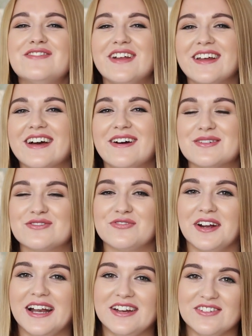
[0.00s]
But like, that was
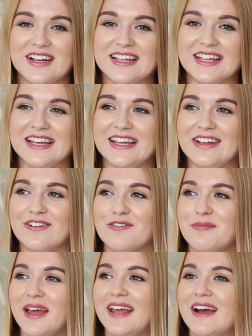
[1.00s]
really, really geeky
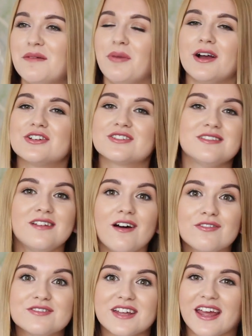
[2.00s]
of me, but I just
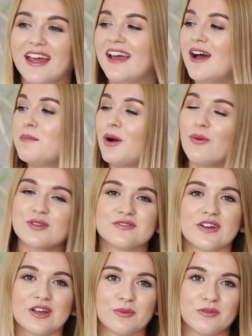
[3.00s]
loved it. But I
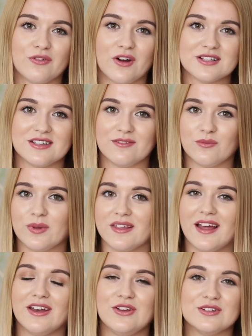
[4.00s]
wasn't very good with writing with
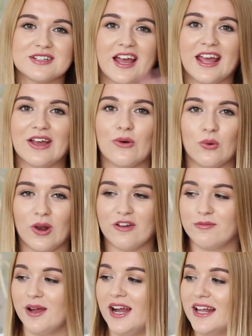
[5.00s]
it, and I used to get ink all
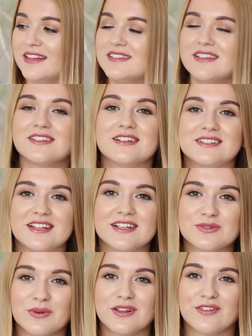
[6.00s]
over my hands. So
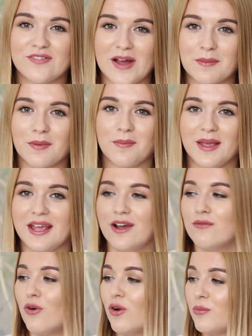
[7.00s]
this one is fab, being
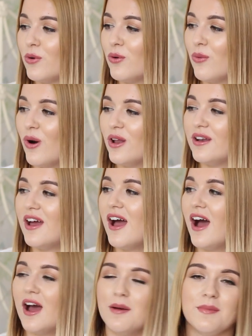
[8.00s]
a rollable one.
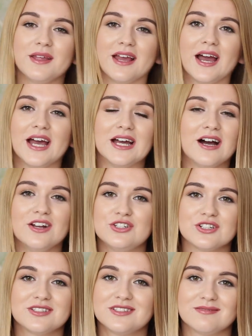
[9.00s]
But yeah, I
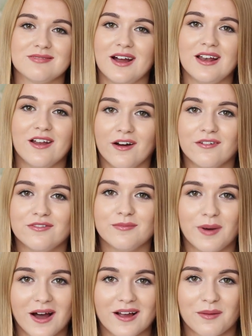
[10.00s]
love
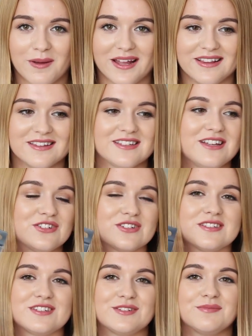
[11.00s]
Parker pens. It
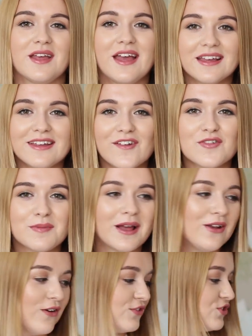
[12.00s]
just gives me
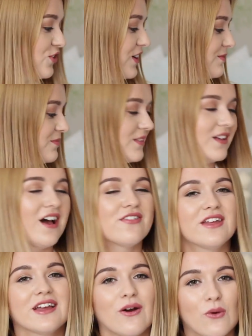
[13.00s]
a lot of joy. I
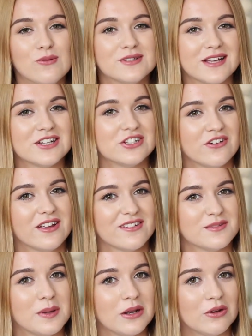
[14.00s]
think all stationery
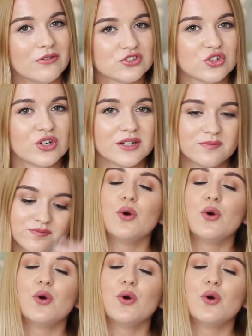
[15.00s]
gives me a lot of joy.